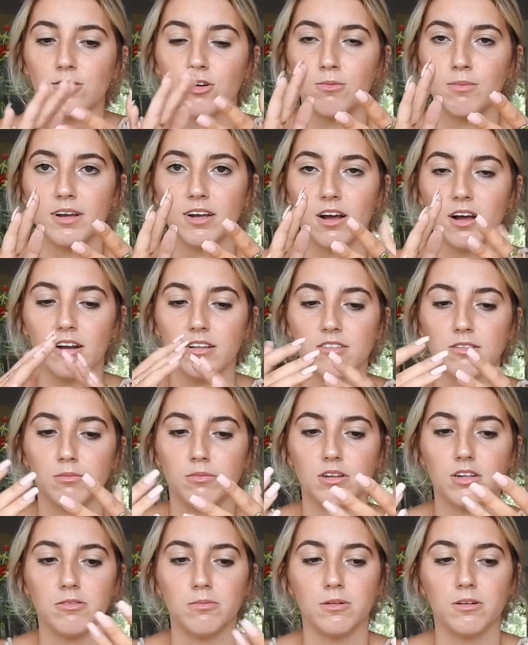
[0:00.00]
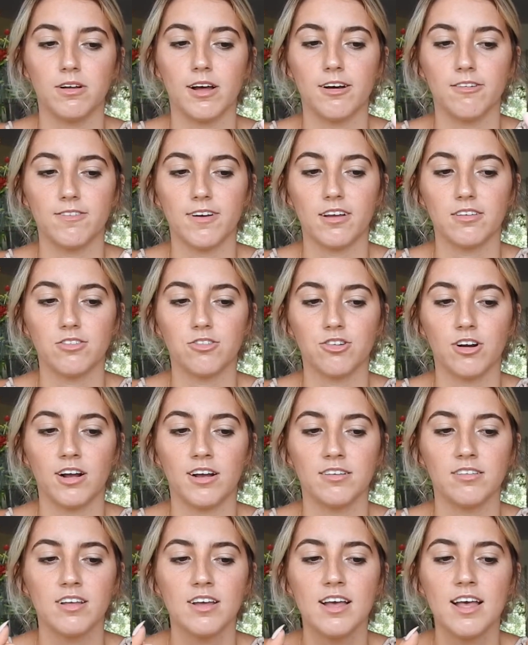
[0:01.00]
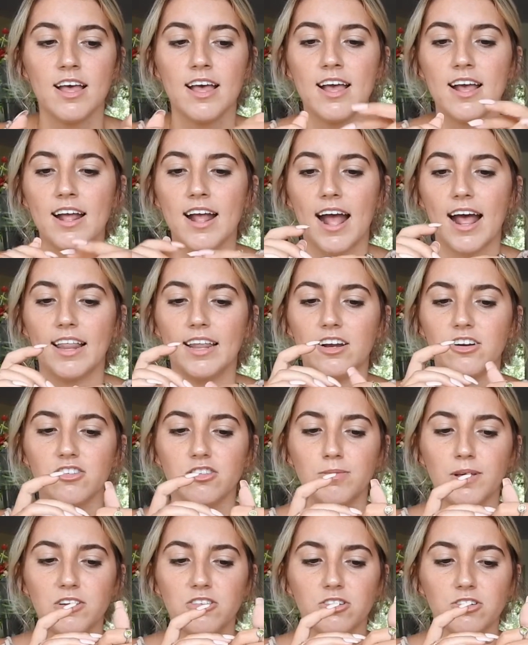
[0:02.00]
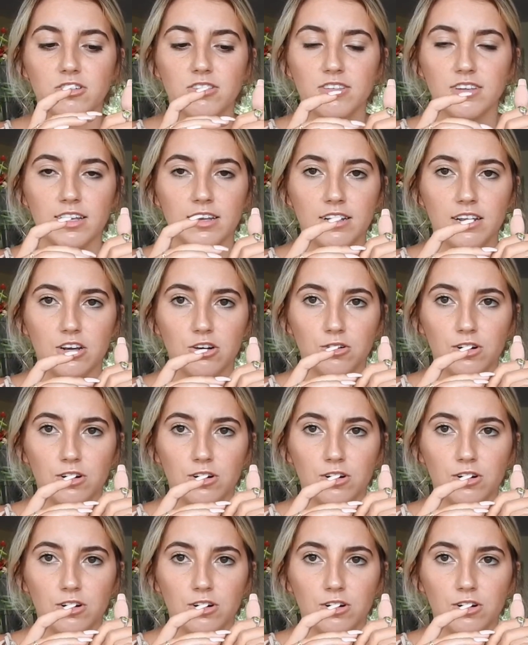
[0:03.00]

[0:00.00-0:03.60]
Oh my god, it's unbelievable how fast it dries, and it just makes your skin like